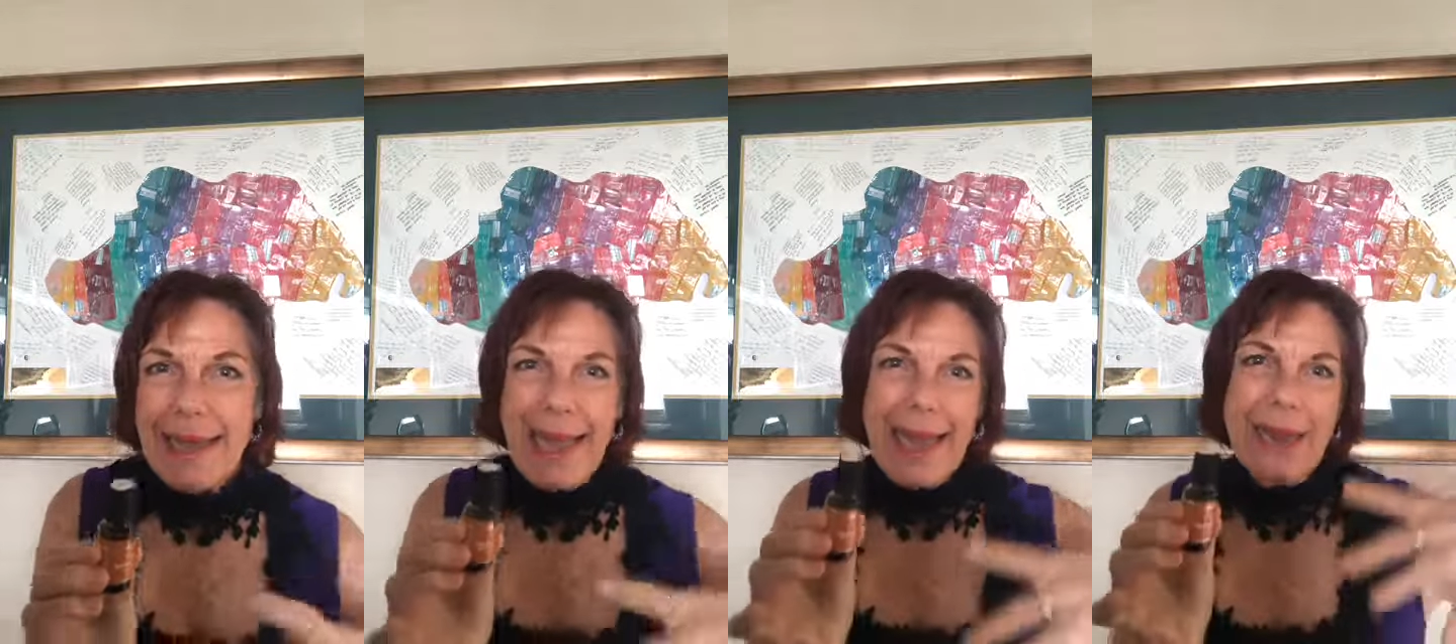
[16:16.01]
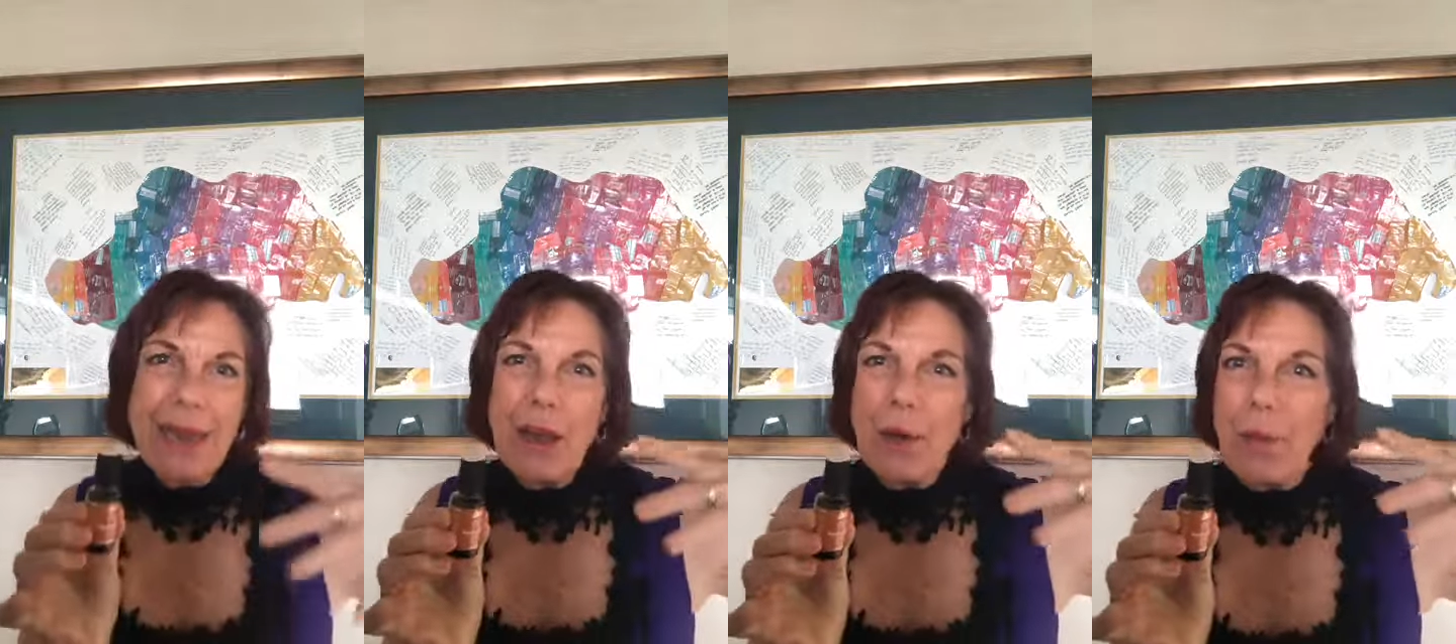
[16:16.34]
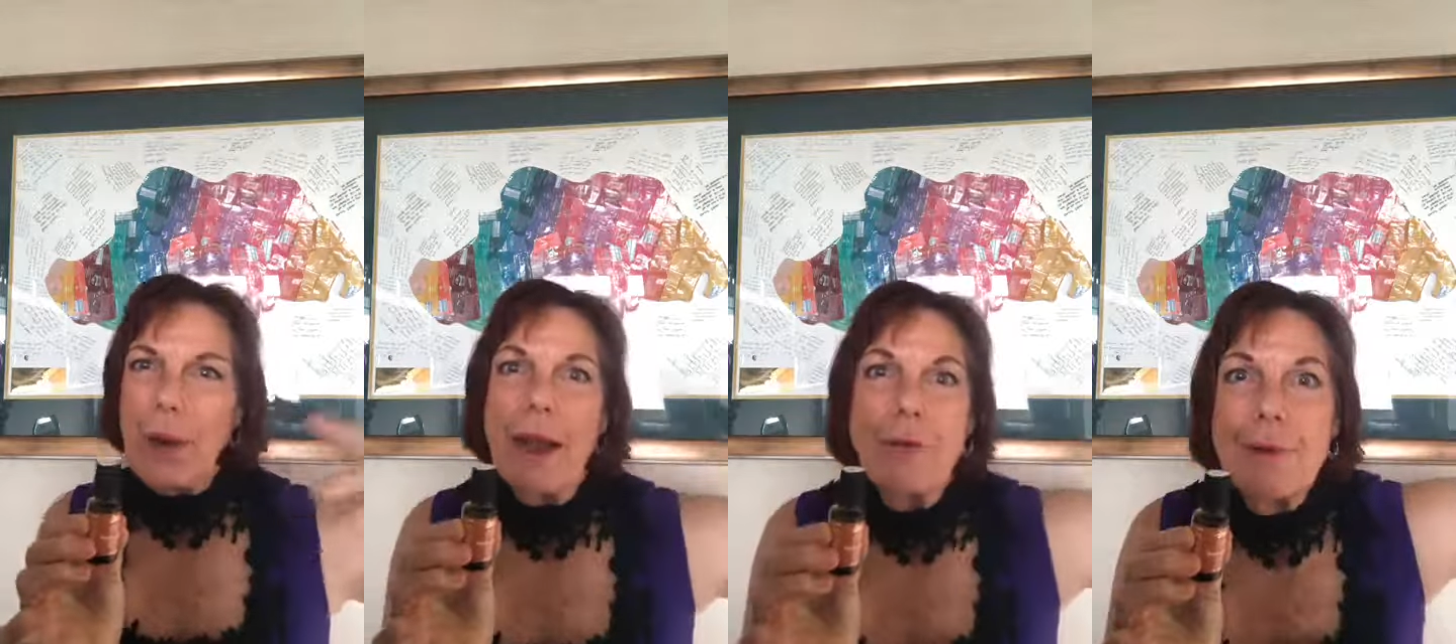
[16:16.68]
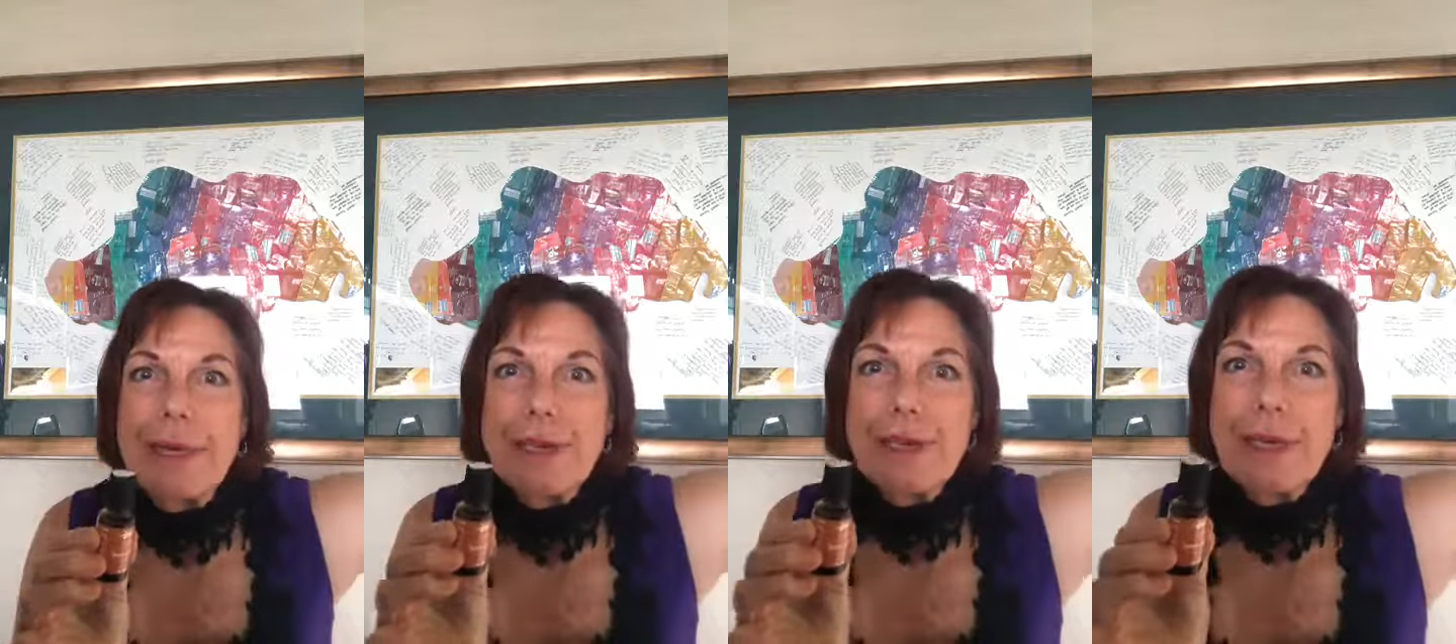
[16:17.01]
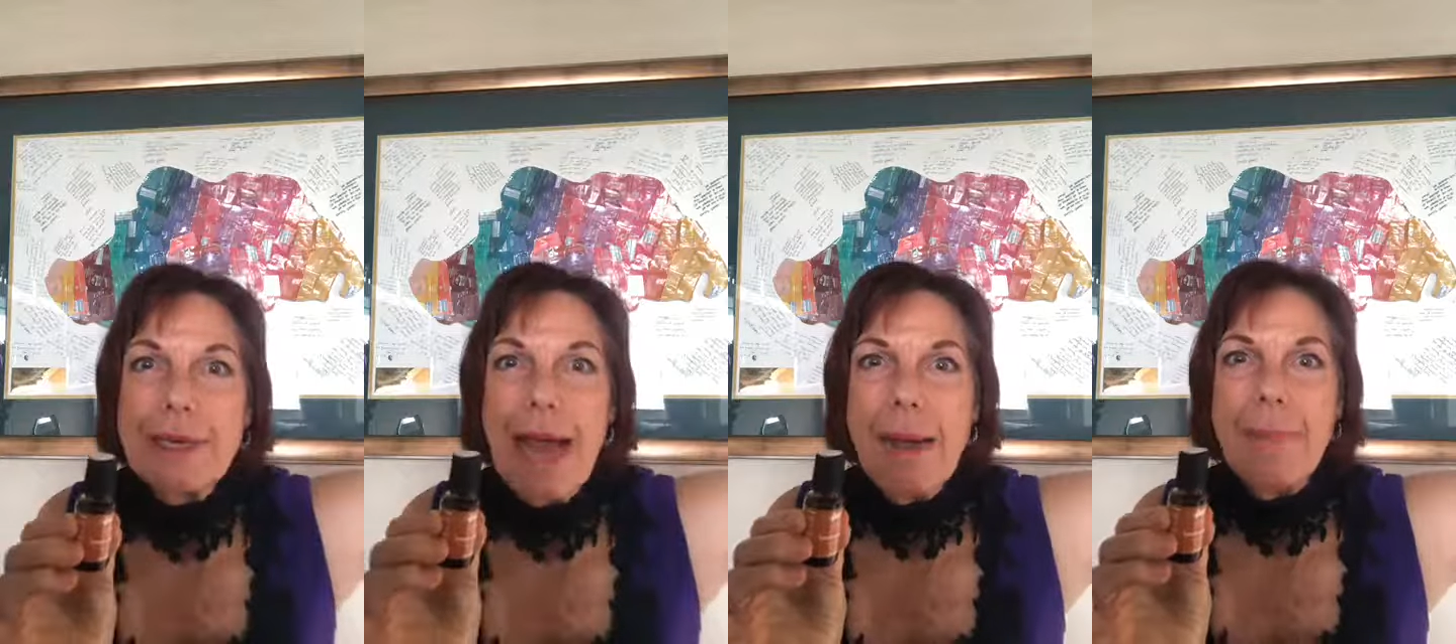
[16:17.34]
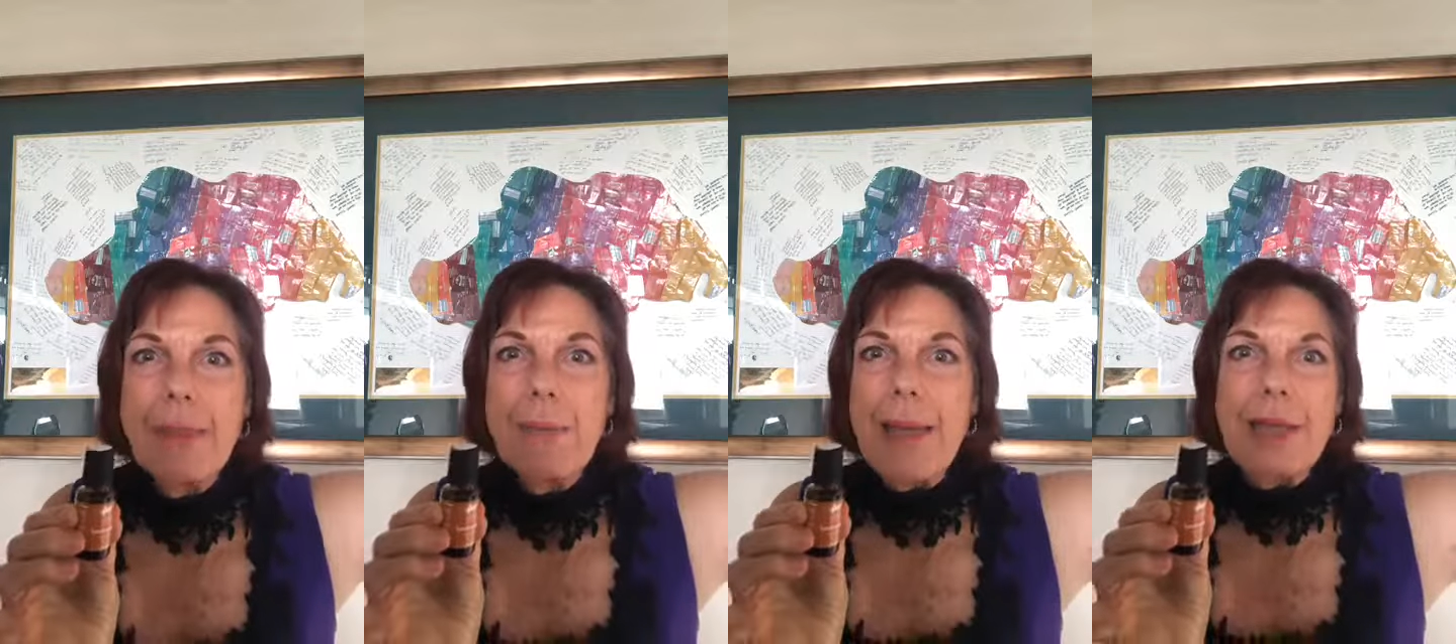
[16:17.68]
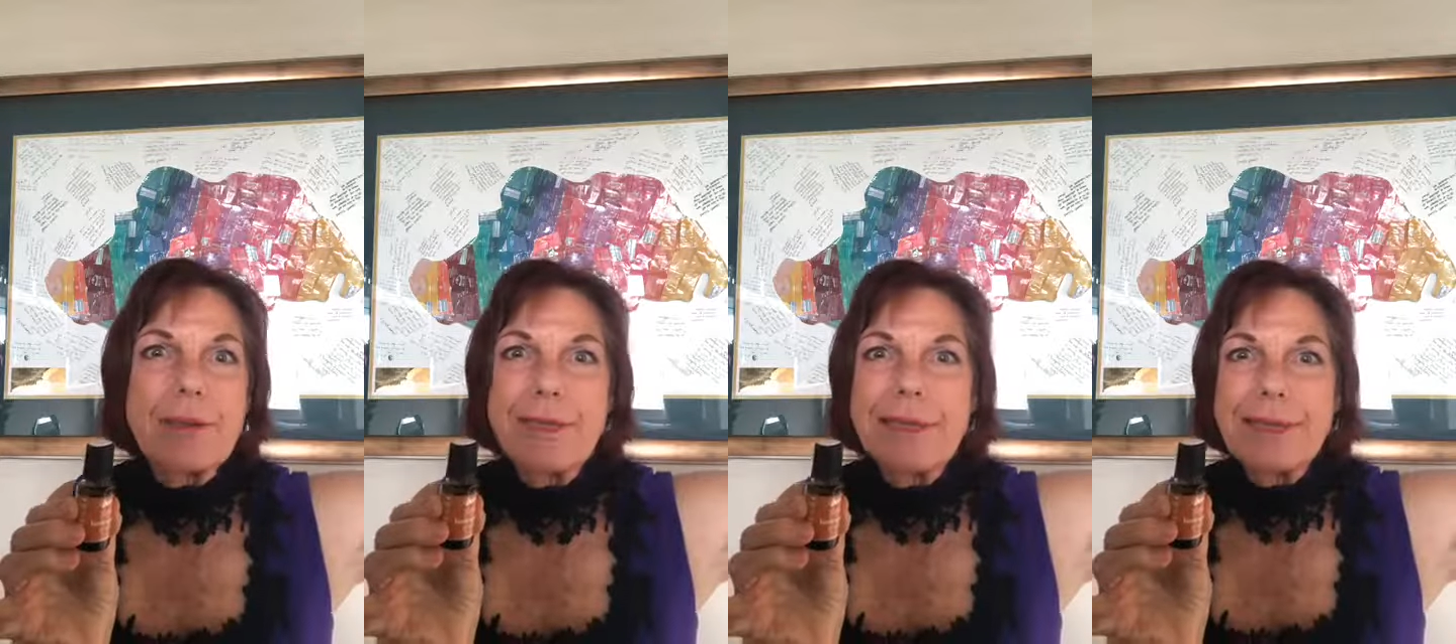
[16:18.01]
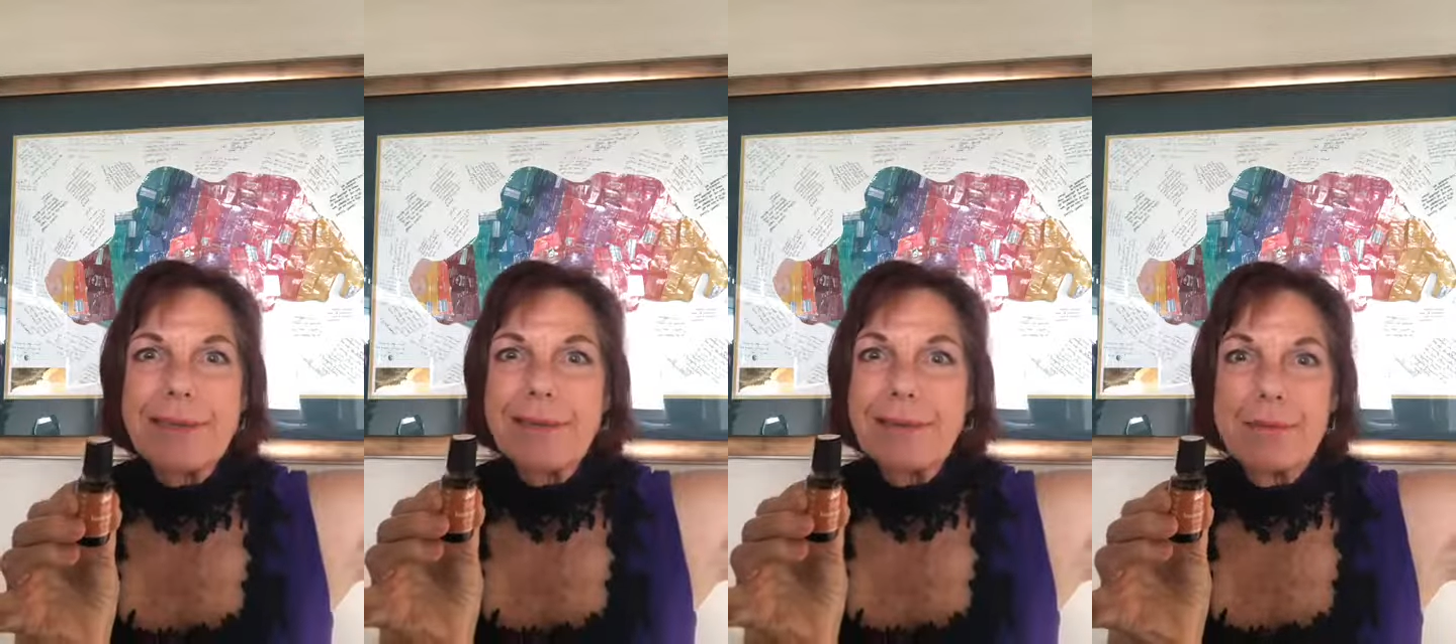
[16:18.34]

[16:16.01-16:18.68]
And when I reached the top of the mountain,